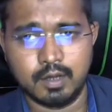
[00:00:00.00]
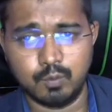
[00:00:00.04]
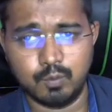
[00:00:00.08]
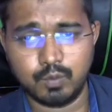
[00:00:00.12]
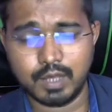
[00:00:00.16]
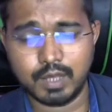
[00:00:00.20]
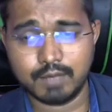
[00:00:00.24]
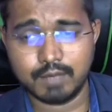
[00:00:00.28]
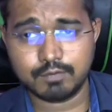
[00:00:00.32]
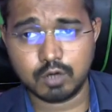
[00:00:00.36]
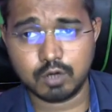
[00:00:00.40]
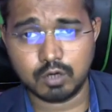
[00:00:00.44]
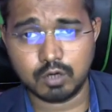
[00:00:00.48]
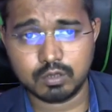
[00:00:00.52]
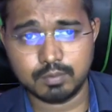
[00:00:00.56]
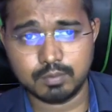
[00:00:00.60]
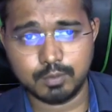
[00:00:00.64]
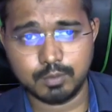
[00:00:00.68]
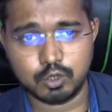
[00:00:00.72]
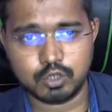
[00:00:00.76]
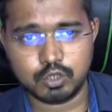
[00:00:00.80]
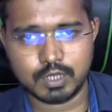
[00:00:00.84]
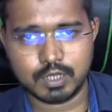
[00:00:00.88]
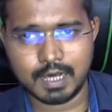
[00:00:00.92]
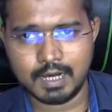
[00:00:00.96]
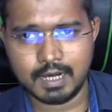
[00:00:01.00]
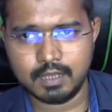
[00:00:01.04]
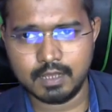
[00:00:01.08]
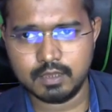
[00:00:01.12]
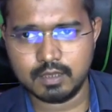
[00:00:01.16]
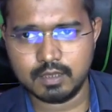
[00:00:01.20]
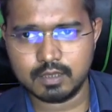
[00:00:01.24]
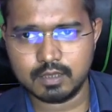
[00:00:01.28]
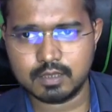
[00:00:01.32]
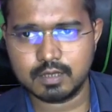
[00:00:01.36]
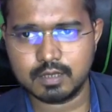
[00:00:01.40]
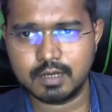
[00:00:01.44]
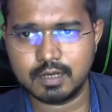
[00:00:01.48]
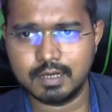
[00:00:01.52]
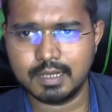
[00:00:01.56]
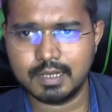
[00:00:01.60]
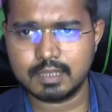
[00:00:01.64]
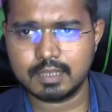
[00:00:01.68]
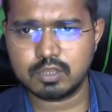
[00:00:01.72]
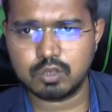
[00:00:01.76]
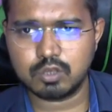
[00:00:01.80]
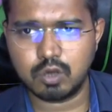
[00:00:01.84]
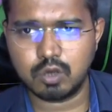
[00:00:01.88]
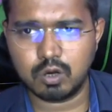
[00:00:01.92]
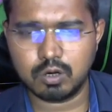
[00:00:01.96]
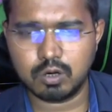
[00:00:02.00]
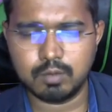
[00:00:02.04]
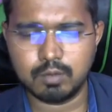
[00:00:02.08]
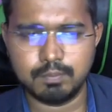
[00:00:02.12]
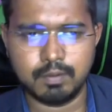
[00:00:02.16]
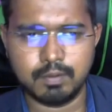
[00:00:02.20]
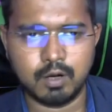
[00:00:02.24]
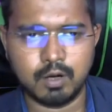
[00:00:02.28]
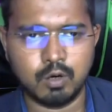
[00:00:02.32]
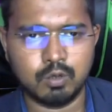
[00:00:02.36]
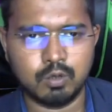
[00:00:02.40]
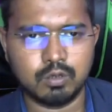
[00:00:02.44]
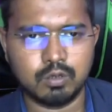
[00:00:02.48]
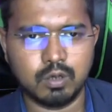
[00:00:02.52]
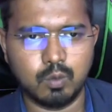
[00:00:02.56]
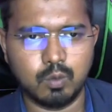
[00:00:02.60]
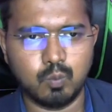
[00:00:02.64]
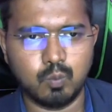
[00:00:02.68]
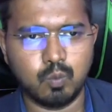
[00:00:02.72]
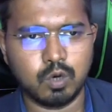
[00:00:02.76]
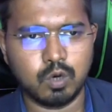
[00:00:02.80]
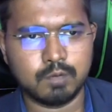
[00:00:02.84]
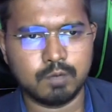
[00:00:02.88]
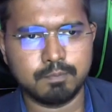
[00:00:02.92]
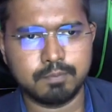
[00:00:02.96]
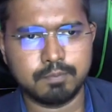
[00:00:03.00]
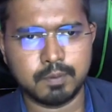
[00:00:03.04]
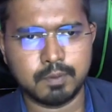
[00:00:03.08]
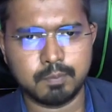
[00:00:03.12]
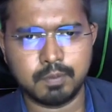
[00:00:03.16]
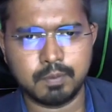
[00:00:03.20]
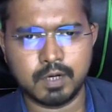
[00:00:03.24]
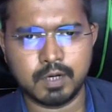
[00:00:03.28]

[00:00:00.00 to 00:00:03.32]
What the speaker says: Now we have talked about challenges. Let's talk about what